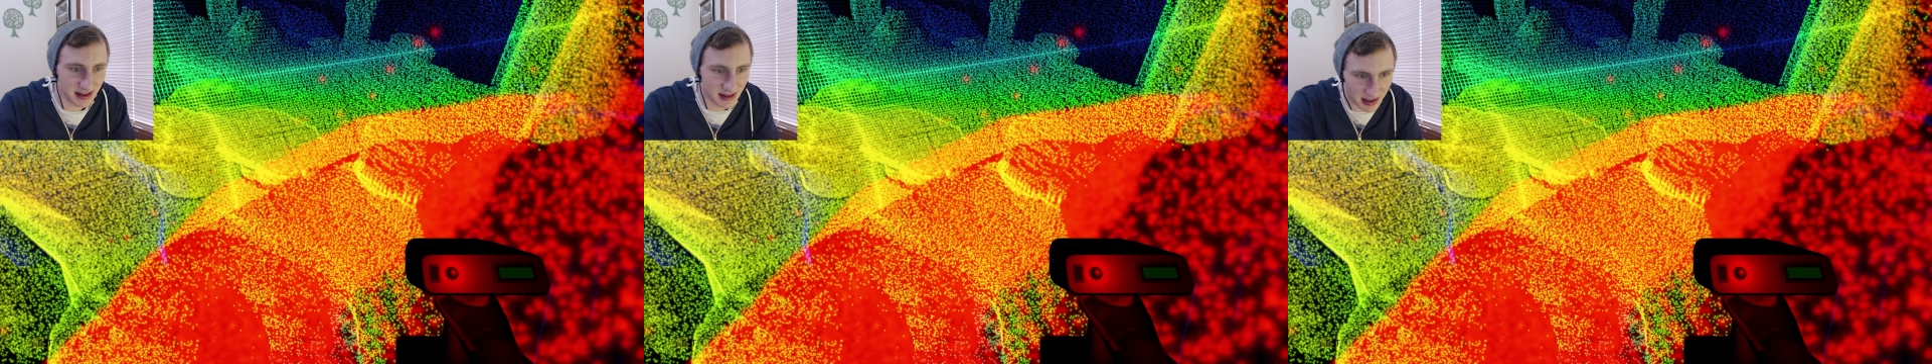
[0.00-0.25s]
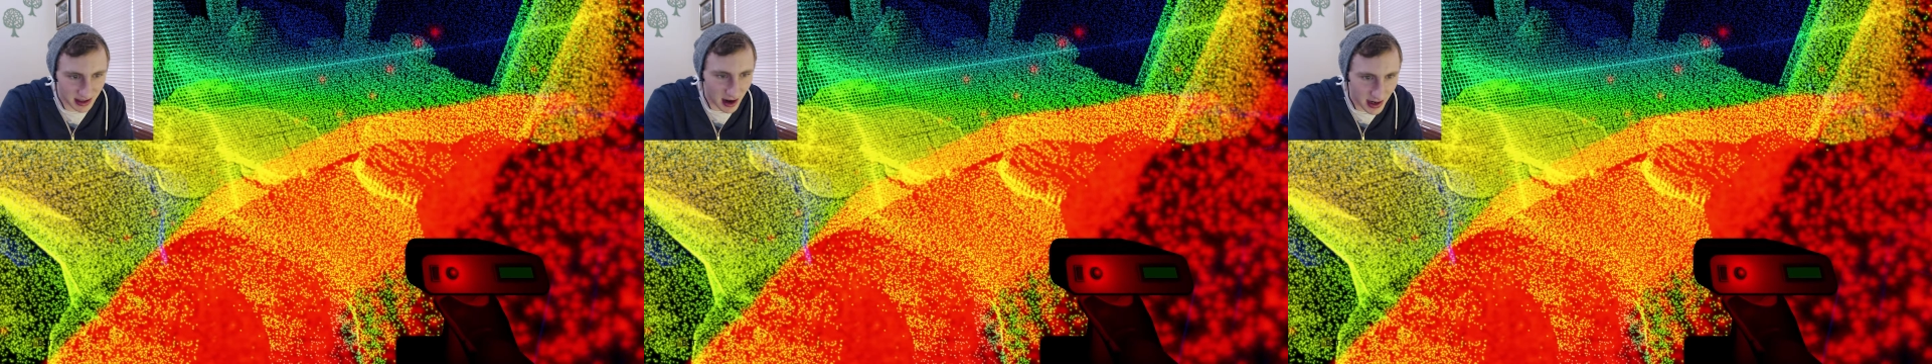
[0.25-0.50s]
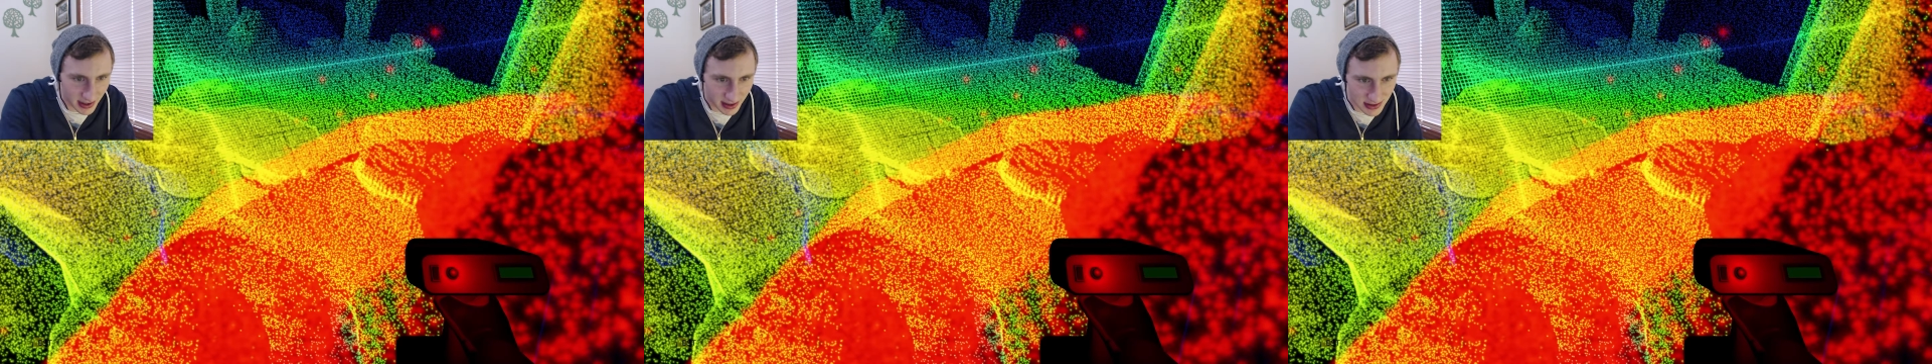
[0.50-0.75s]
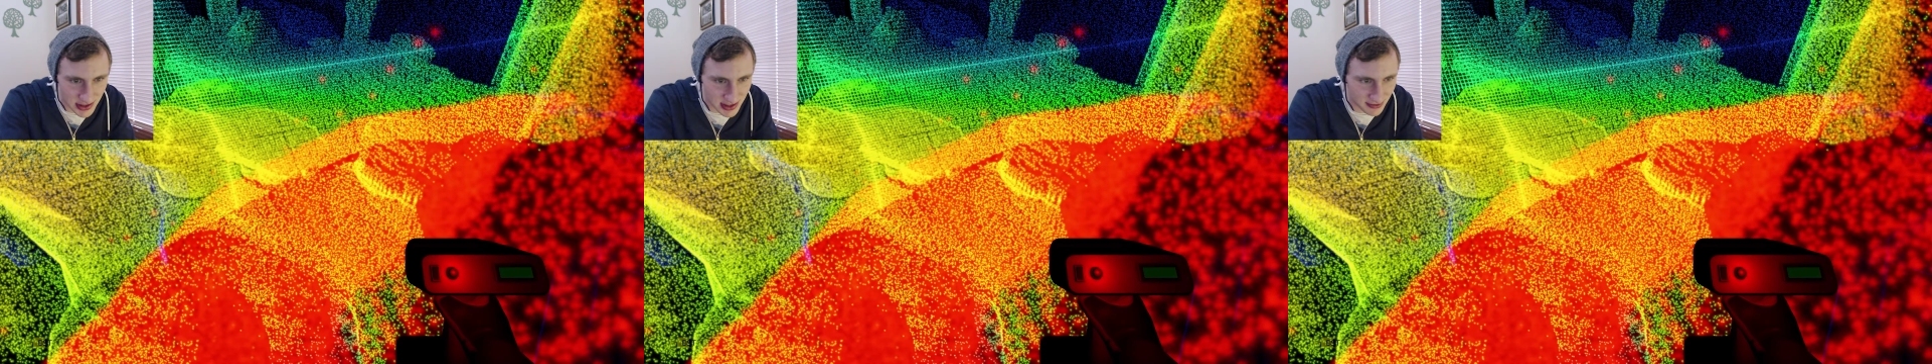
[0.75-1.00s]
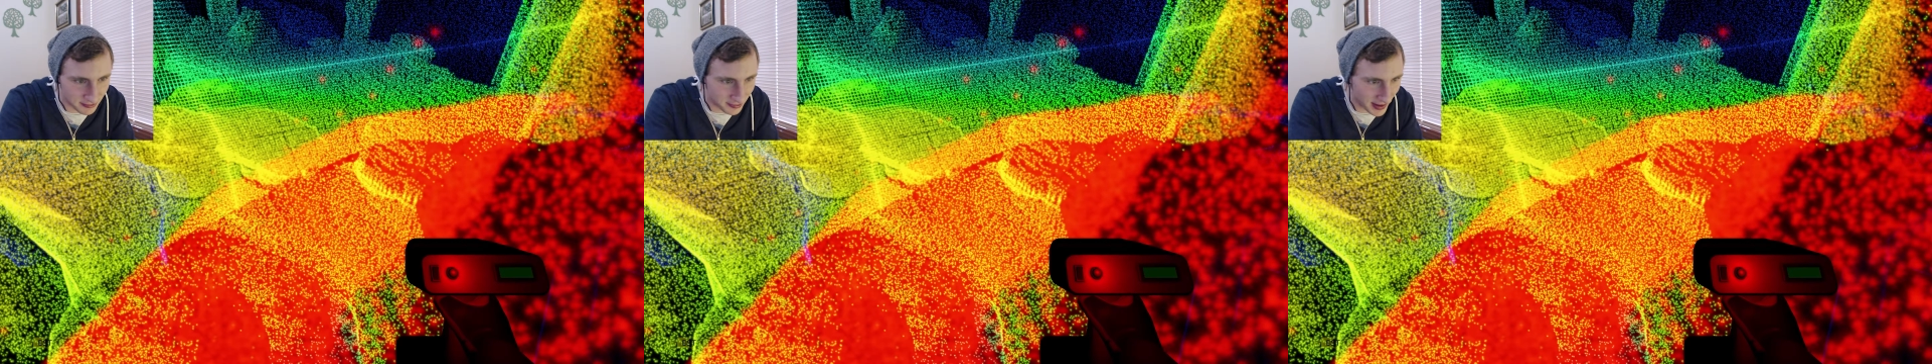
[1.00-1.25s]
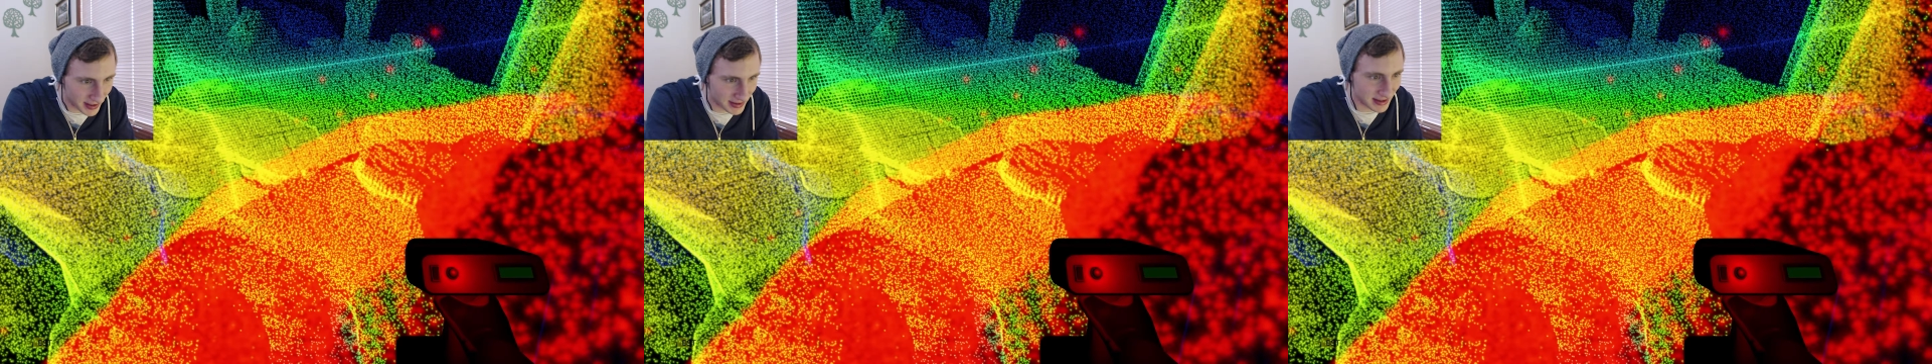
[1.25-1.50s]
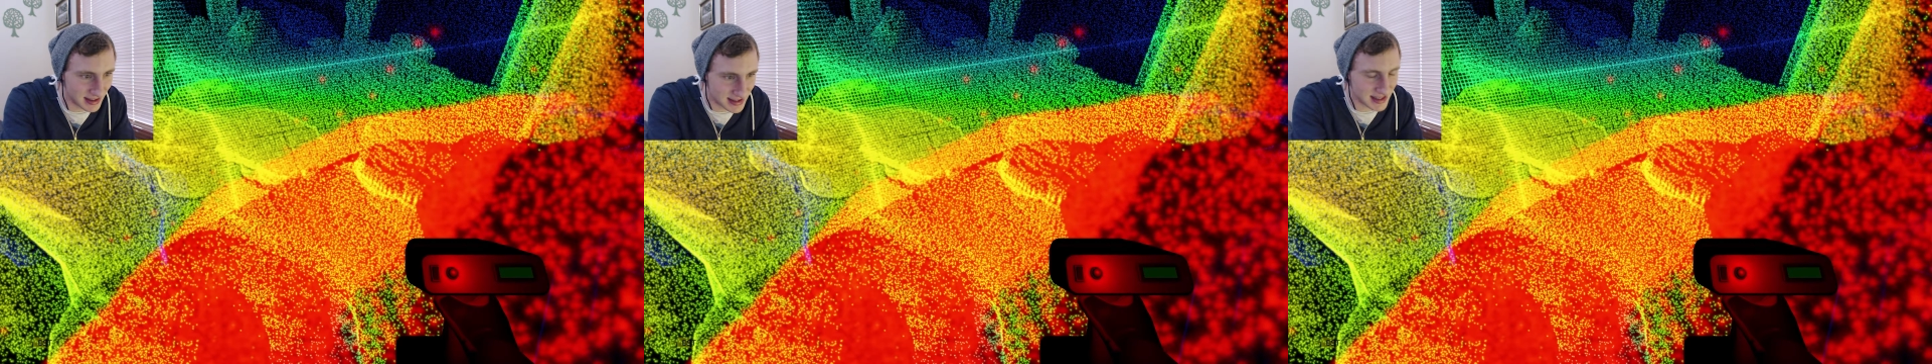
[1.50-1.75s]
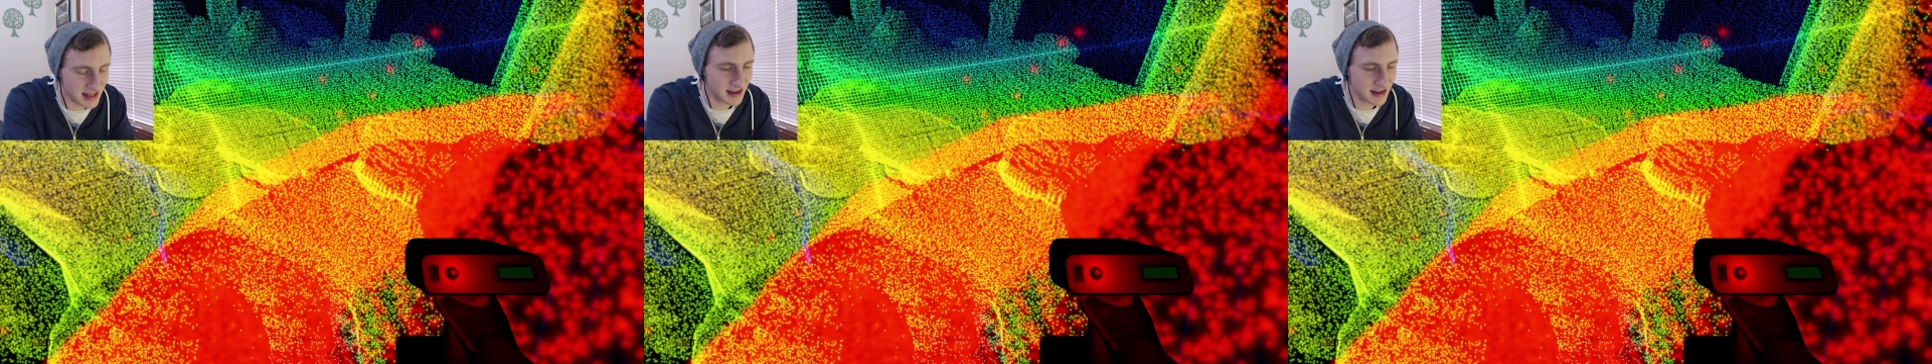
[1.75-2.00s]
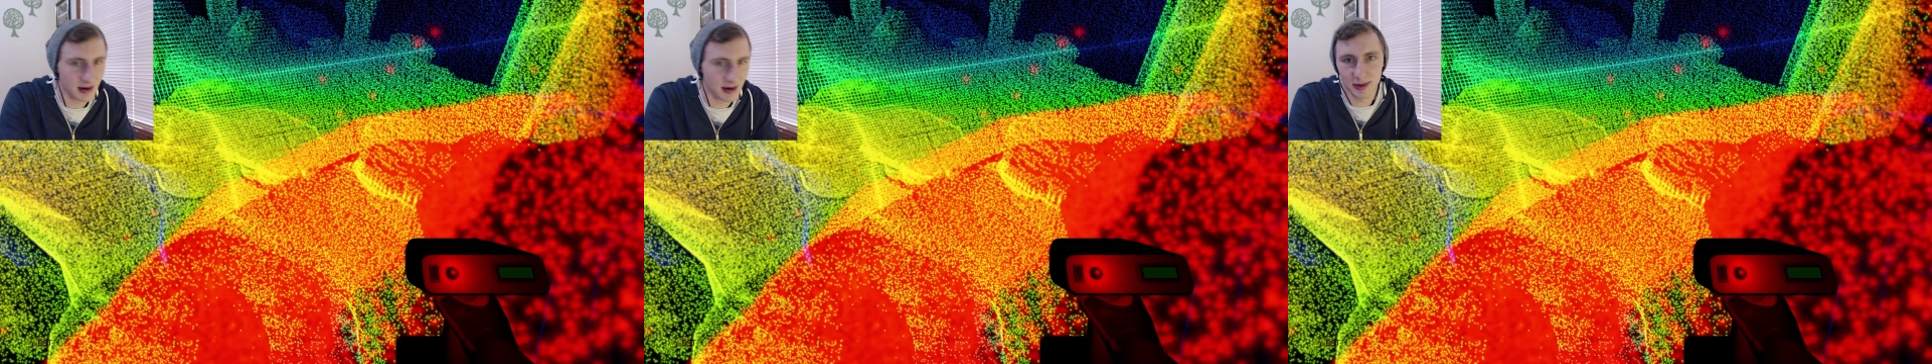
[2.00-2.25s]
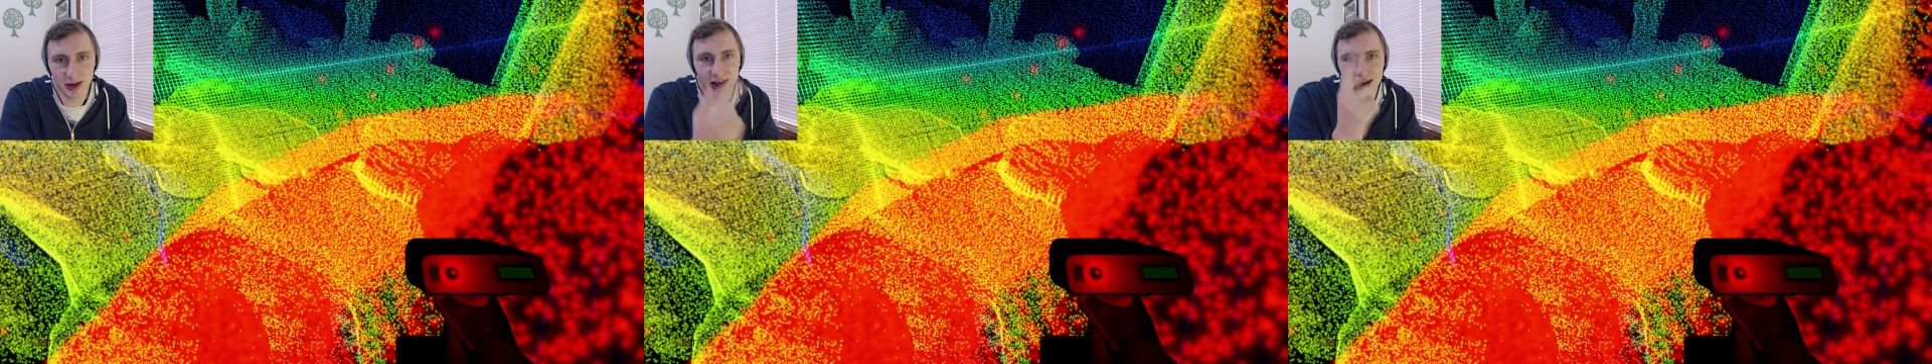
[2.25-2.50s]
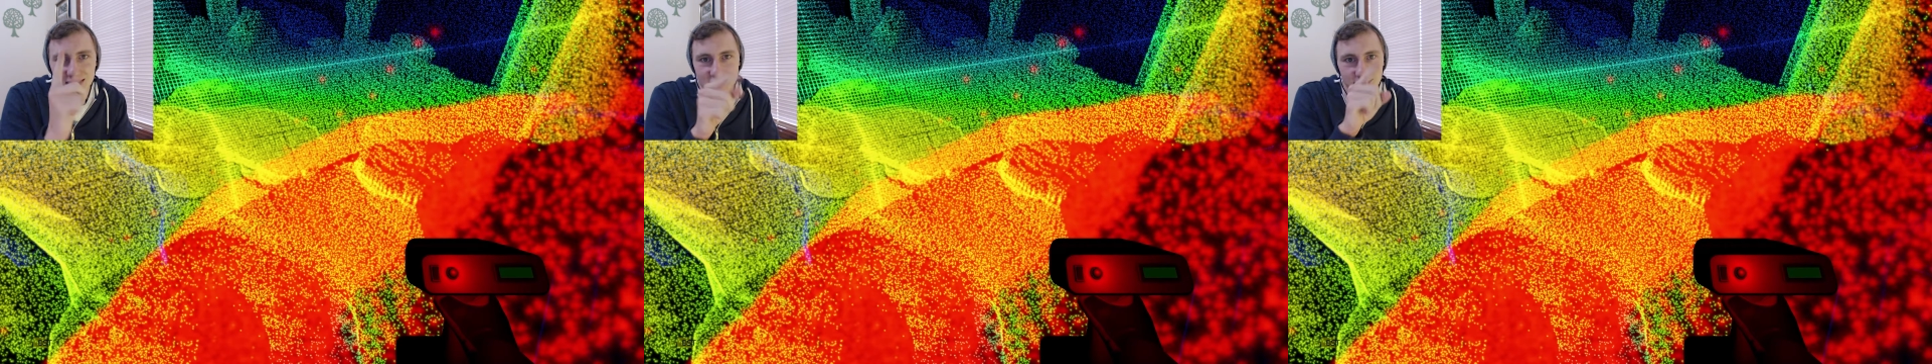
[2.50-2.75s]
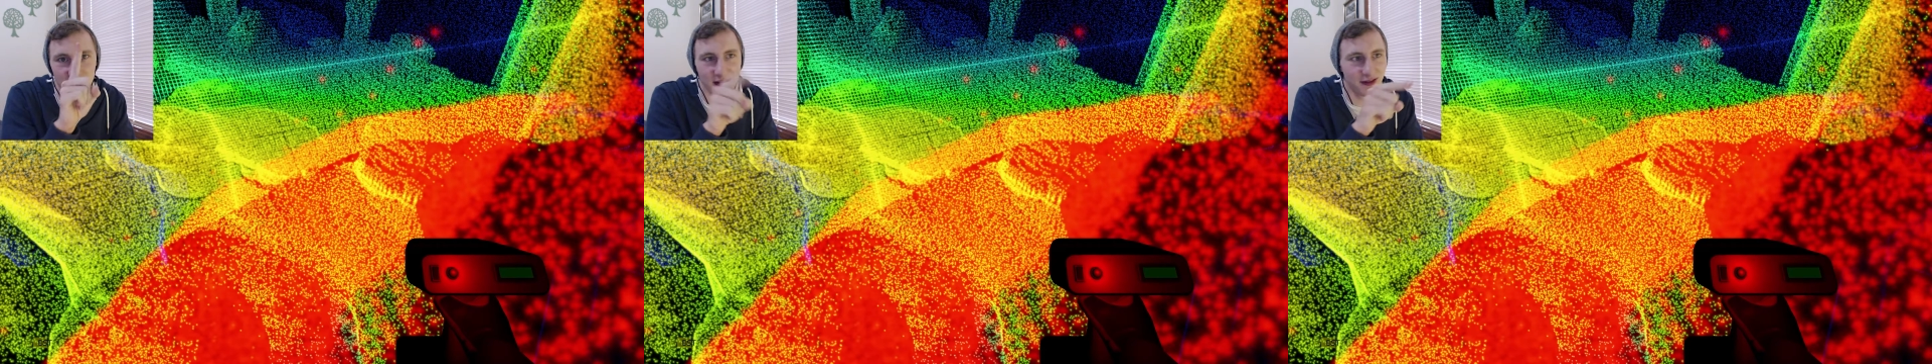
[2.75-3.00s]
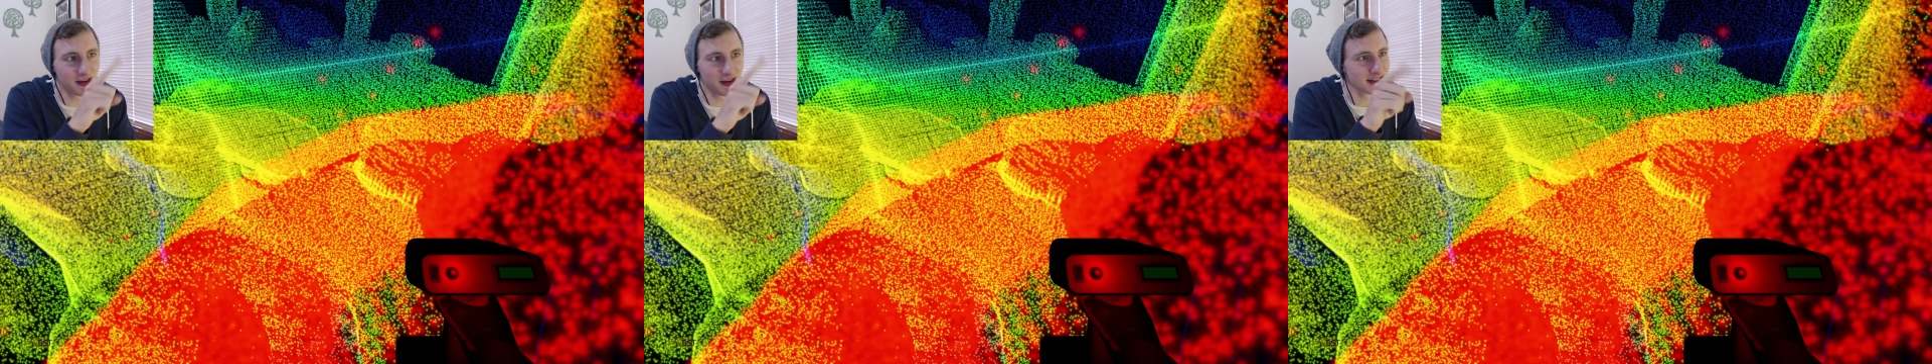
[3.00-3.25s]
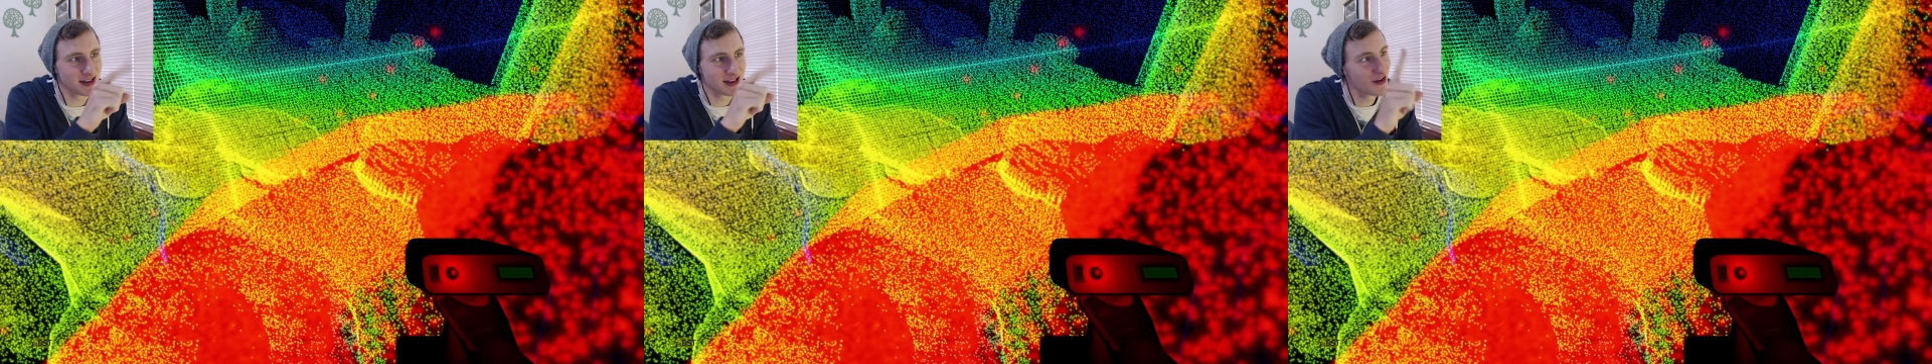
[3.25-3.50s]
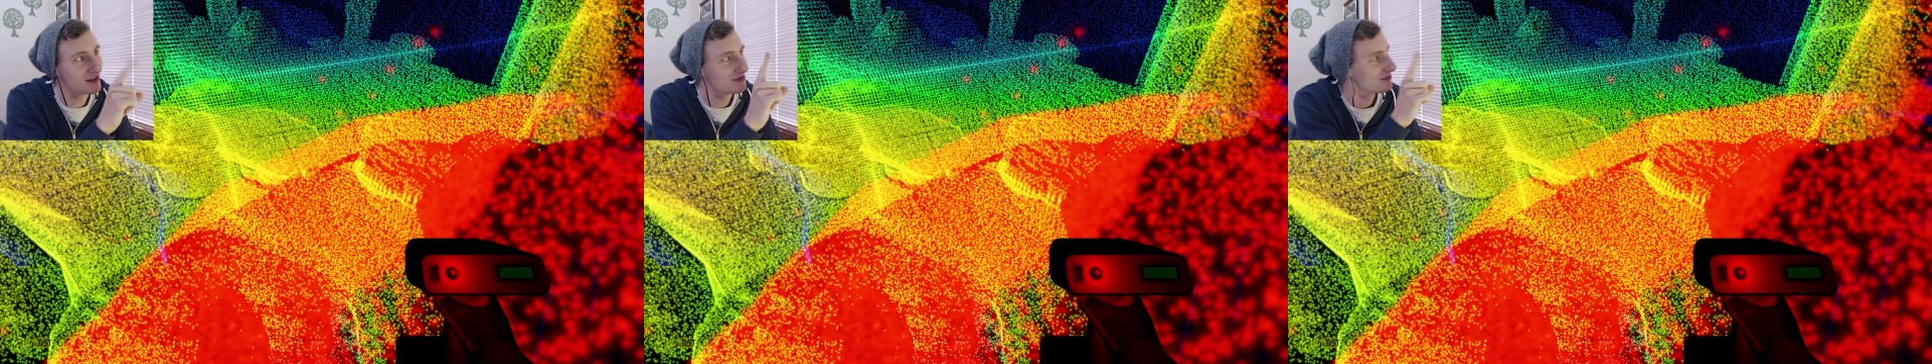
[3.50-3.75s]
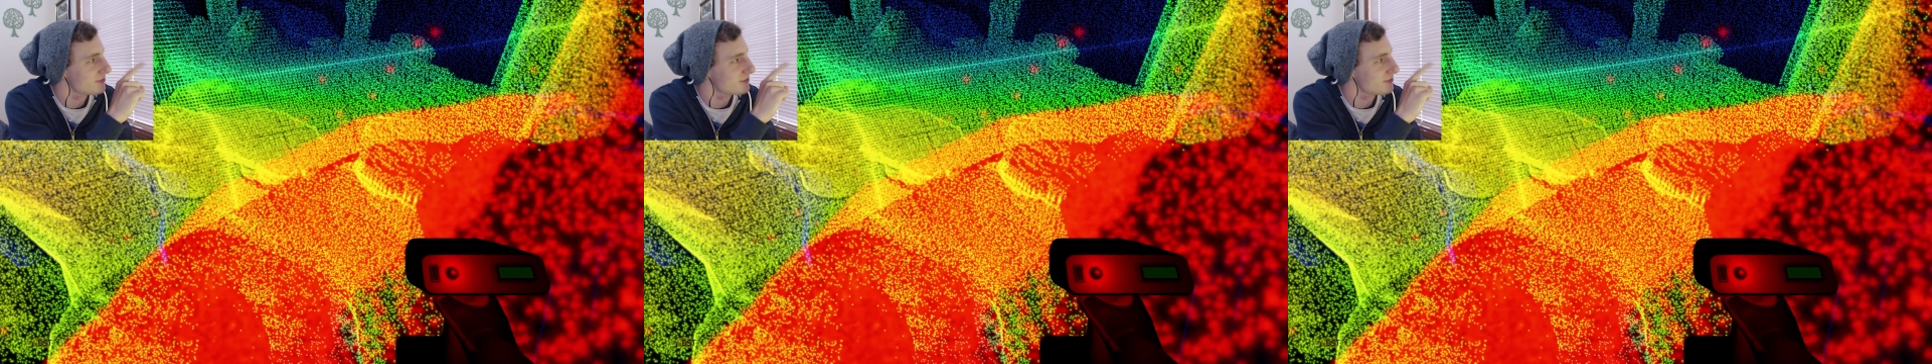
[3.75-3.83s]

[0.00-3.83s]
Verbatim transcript: Like, I can just faintly see... Well, I mean, you can't see where my finger's going.